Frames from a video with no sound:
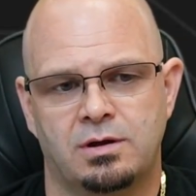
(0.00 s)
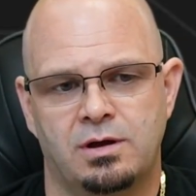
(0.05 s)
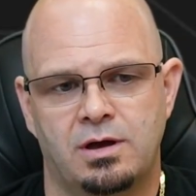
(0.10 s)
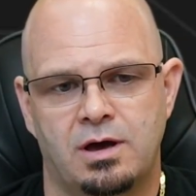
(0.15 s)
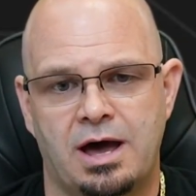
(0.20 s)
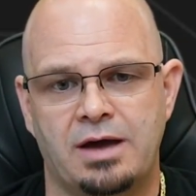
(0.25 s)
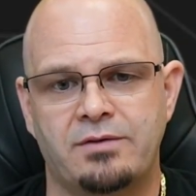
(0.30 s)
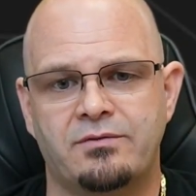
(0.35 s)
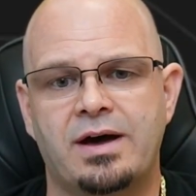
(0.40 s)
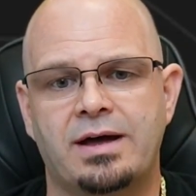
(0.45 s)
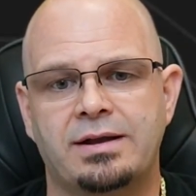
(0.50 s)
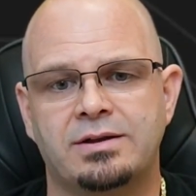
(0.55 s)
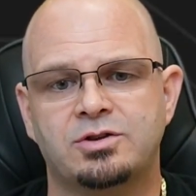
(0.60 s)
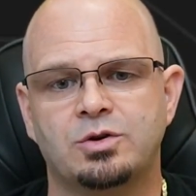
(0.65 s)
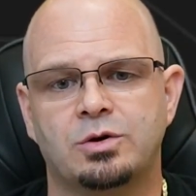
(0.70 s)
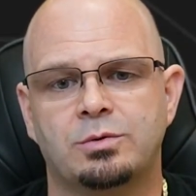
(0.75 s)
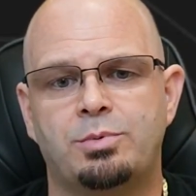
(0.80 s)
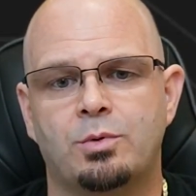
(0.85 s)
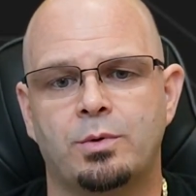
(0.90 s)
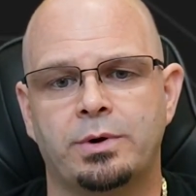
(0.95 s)
I've gotten
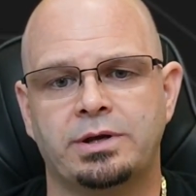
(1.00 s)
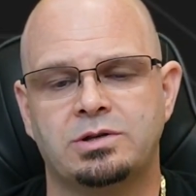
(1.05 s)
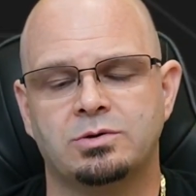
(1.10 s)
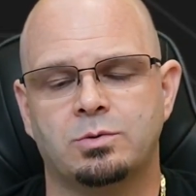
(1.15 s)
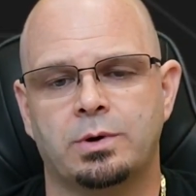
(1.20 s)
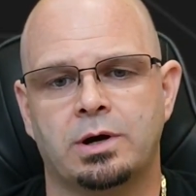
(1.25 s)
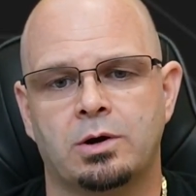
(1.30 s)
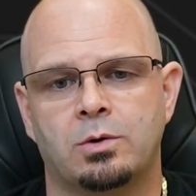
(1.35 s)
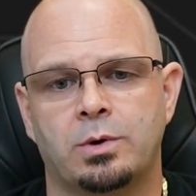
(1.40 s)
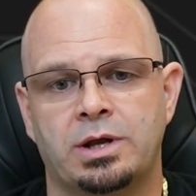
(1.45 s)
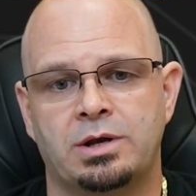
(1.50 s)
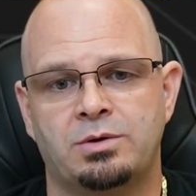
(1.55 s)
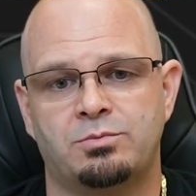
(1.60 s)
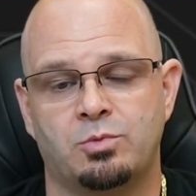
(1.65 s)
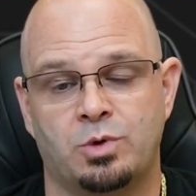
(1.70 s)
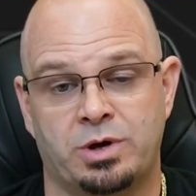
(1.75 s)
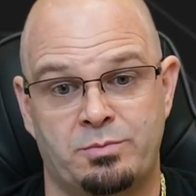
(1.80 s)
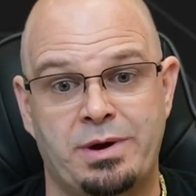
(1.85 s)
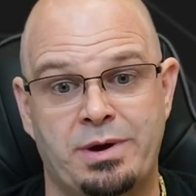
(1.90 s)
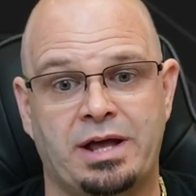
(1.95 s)
to a point to where
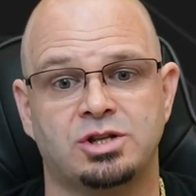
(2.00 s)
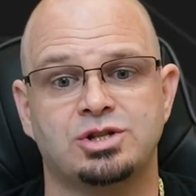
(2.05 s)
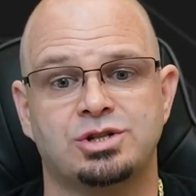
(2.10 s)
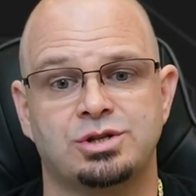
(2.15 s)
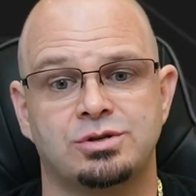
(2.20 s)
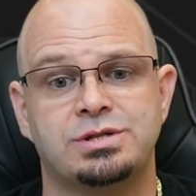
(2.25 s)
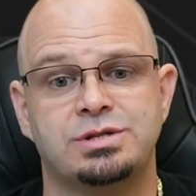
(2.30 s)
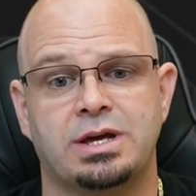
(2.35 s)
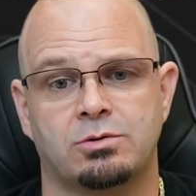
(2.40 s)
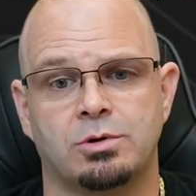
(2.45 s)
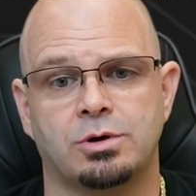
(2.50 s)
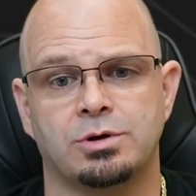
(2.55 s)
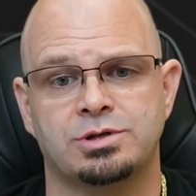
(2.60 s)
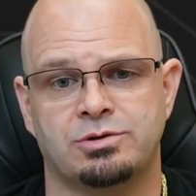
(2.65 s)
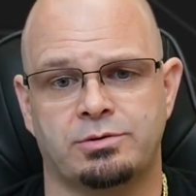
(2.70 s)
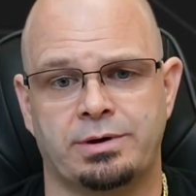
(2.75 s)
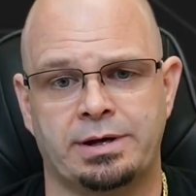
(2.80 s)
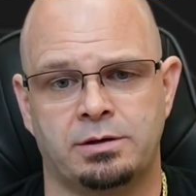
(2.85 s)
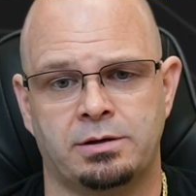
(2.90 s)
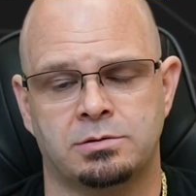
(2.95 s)
when Patch Tuesday rolls
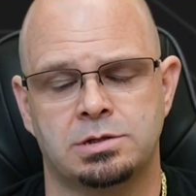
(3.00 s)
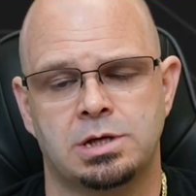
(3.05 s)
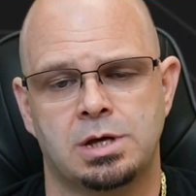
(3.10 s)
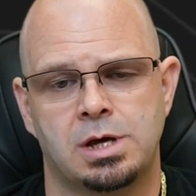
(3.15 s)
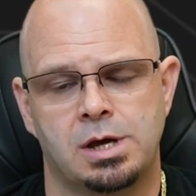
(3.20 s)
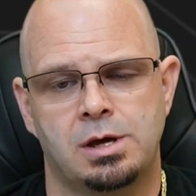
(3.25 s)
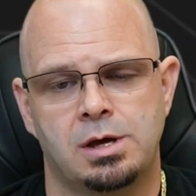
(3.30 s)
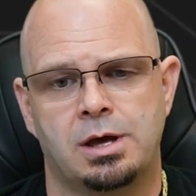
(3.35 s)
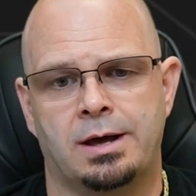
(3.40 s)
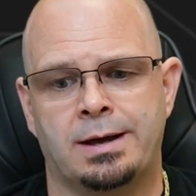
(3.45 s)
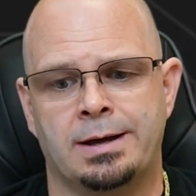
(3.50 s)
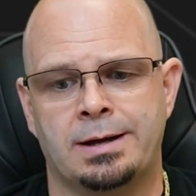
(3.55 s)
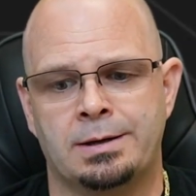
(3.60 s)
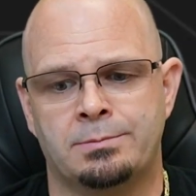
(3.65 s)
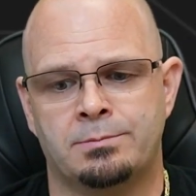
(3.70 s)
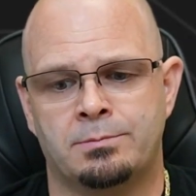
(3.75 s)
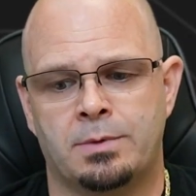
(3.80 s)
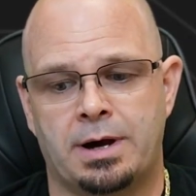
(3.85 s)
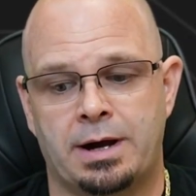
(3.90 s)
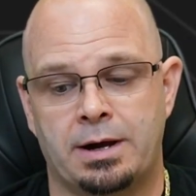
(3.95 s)
around,
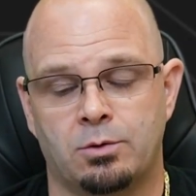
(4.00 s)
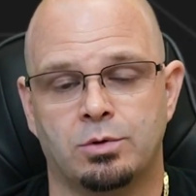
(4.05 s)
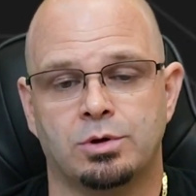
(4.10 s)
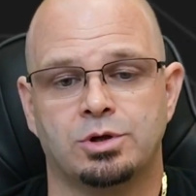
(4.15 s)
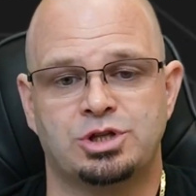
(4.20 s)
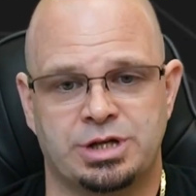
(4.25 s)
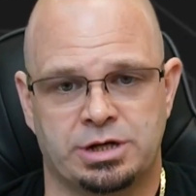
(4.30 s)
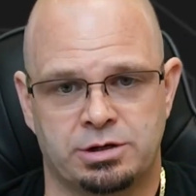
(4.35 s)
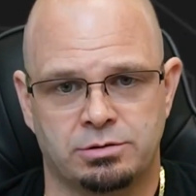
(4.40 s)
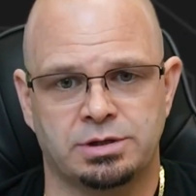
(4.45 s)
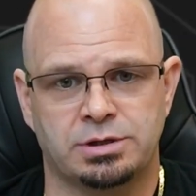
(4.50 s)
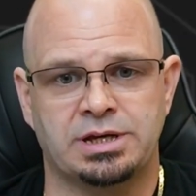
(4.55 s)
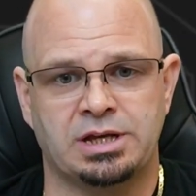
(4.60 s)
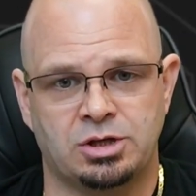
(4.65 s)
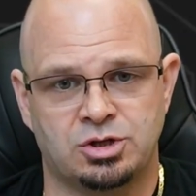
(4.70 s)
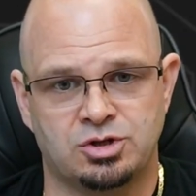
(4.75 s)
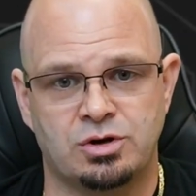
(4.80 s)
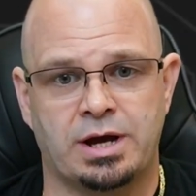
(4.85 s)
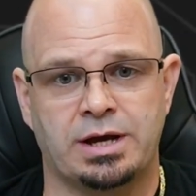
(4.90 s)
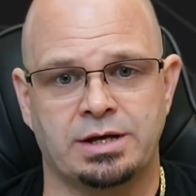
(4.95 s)
I will generally
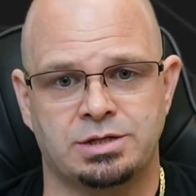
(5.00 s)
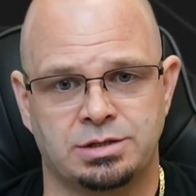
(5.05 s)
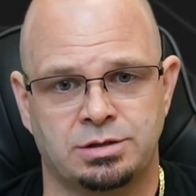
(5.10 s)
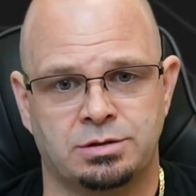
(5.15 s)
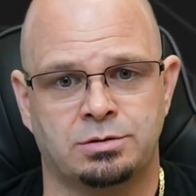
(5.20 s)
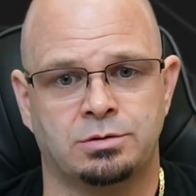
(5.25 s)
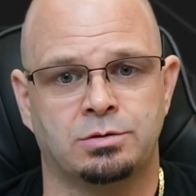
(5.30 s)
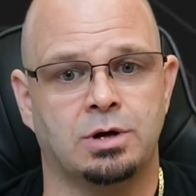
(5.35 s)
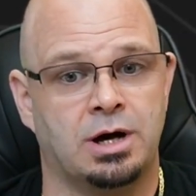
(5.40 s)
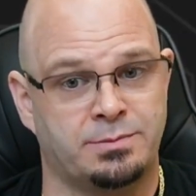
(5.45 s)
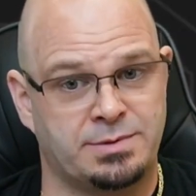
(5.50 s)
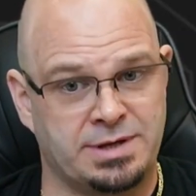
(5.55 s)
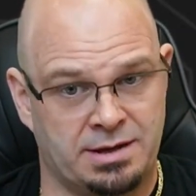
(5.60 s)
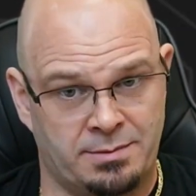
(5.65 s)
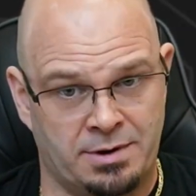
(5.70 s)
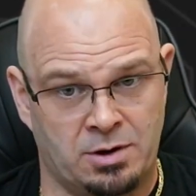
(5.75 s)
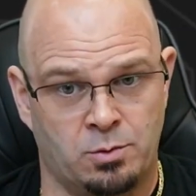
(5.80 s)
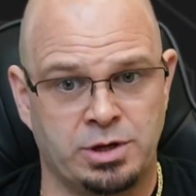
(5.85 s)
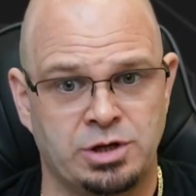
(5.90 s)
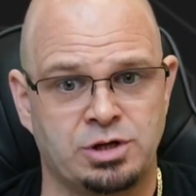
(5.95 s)
try to update
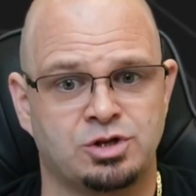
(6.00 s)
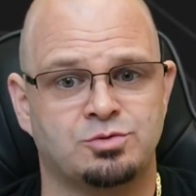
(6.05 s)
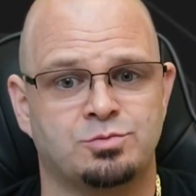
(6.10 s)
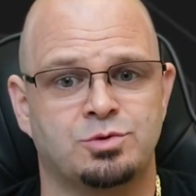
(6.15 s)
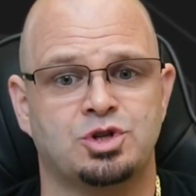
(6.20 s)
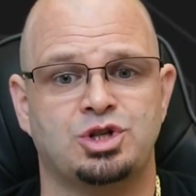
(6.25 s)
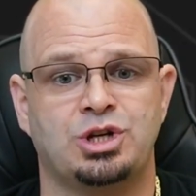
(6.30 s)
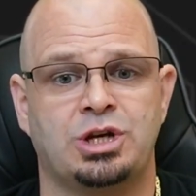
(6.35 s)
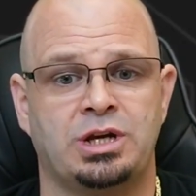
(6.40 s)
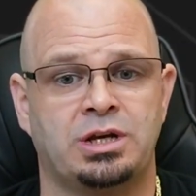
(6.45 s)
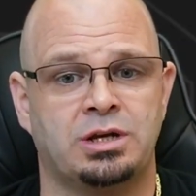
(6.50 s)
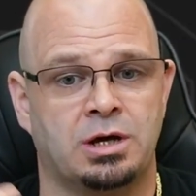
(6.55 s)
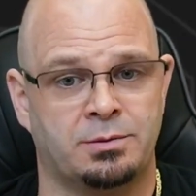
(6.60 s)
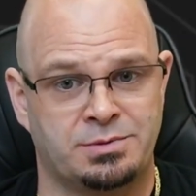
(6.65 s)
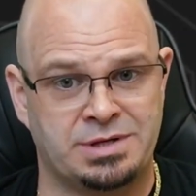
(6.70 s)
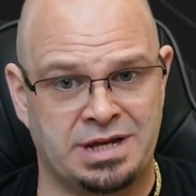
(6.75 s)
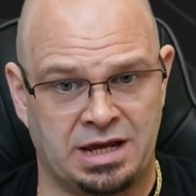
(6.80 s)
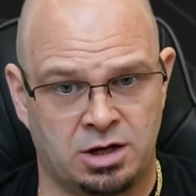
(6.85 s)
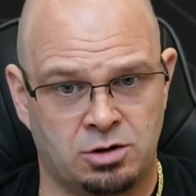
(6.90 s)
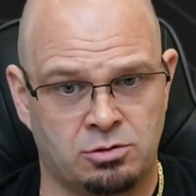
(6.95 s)
my Windows machine,
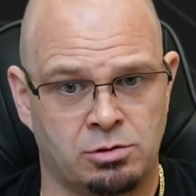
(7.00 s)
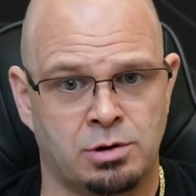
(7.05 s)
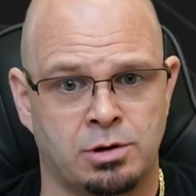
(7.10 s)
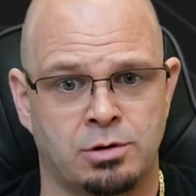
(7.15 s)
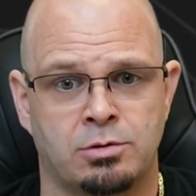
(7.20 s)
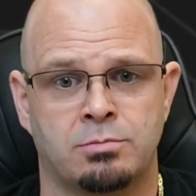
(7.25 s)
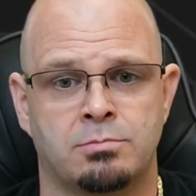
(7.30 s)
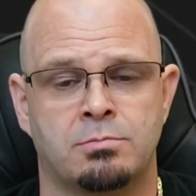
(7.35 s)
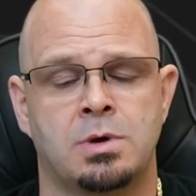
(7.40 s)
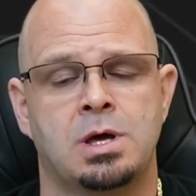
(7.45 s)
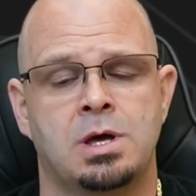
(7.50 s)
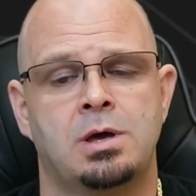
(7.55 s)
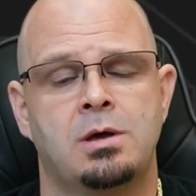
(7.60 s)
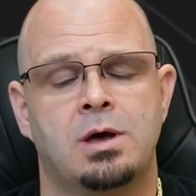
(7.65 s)
update Chrome.